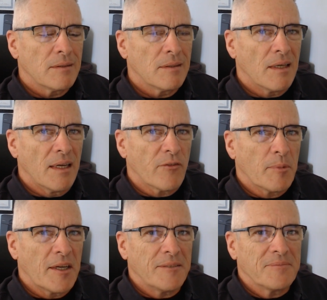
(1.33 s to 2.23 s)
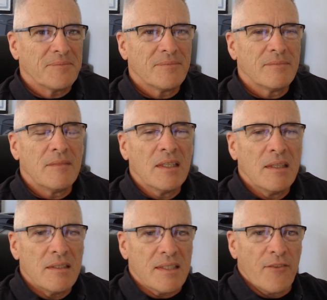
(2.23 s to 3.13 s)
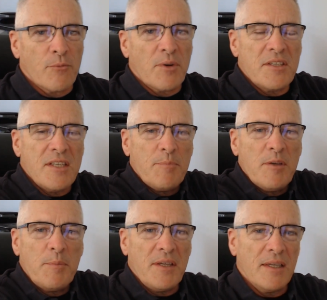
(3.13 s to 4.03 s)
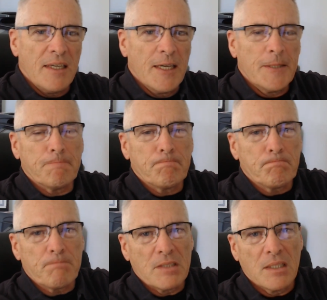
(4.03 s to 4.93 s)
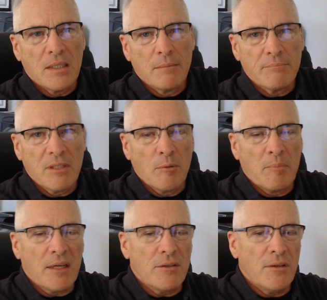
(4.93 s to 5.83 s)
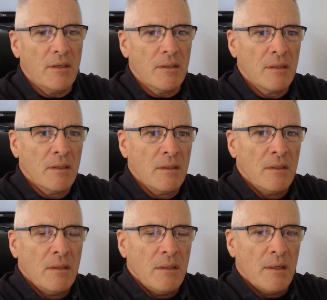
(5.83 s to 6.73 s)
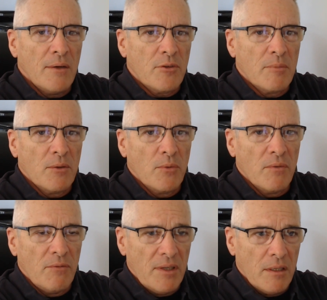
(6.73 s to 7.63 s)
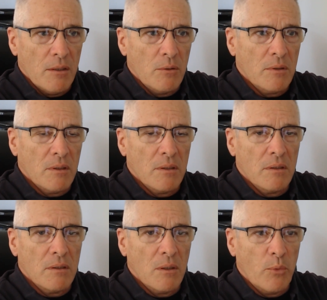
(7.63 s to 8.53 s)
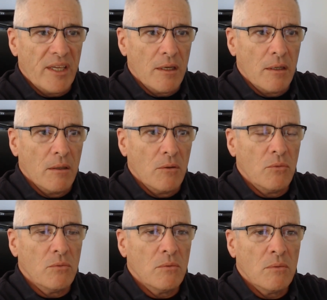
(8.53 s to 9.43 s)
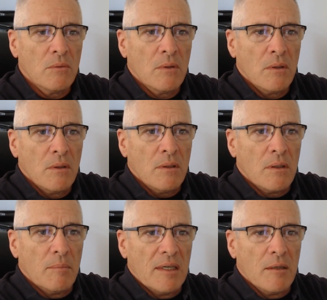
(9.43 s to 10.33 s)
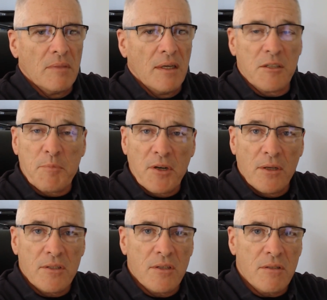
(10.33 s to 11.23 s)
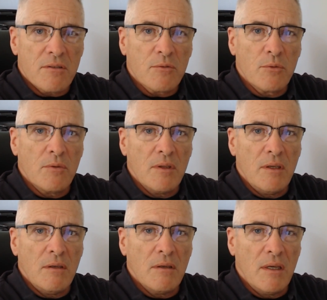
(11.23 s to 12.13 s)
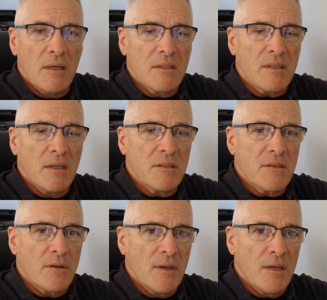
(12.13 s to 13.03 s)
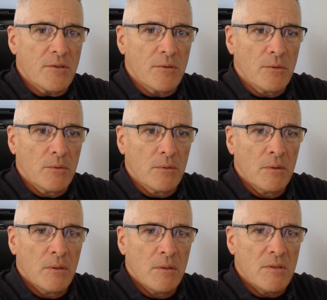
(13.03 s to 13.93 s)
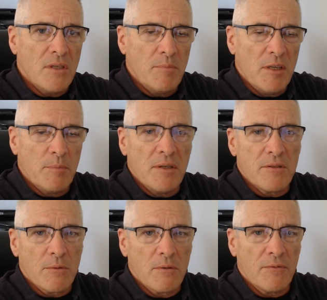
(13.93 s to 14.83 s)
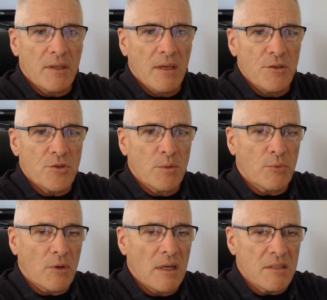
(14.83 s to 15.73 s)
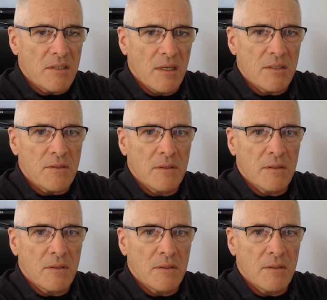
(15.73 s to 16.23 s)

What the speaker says: Hi everybody, it's Kevin Bray CPP again. Coming back to you after my video a week ago about my experiences through the ASIS International CPP certification process.